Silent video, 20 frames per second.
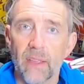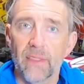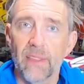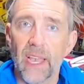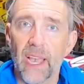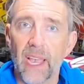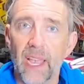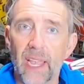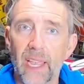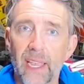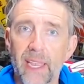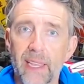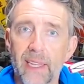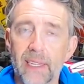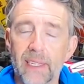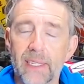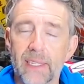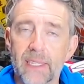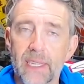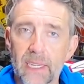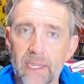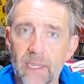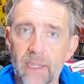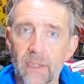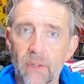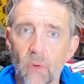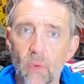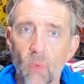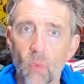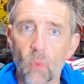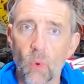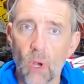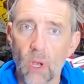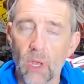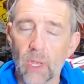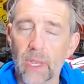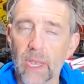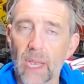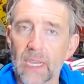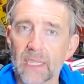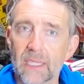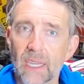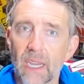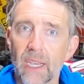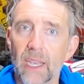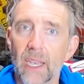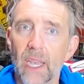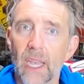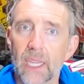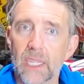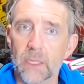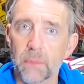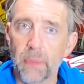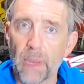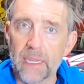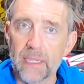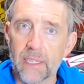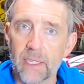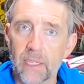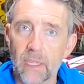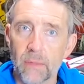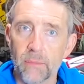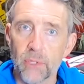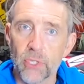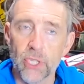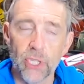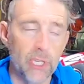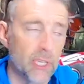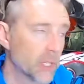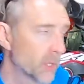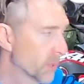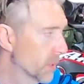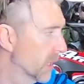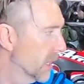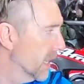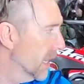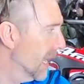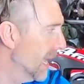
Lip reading: They didn't work as I expected them to,